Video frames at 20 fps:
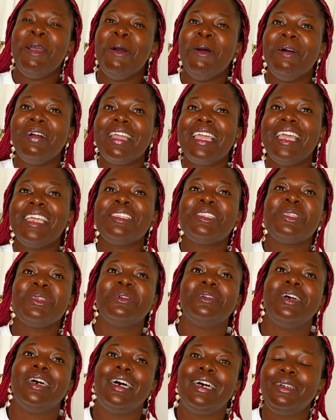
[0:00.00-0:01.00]
okay
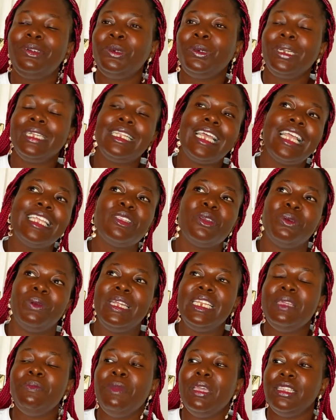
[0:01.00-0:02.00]
so Rwanda is
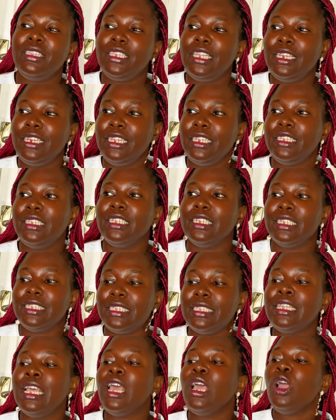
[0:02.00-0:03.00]
already maintaining
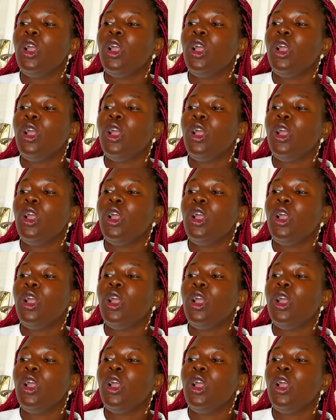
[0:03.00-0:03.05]
this